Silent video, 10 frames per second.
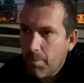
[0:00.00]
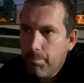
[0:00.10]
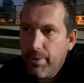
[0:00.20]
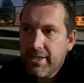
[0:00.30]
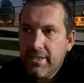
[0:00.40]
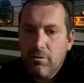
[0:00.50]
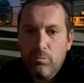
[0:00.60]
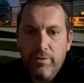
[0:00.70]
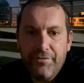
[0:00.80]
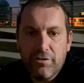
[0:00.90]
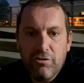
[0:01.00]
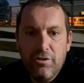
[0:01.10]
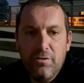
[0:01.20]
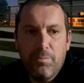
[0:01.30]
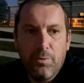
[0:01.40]
picking up with the
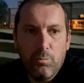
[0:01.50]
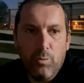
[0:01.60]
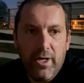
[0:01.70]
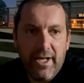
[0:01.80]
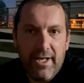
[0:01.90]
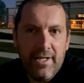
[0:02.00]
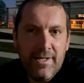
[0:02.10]
group where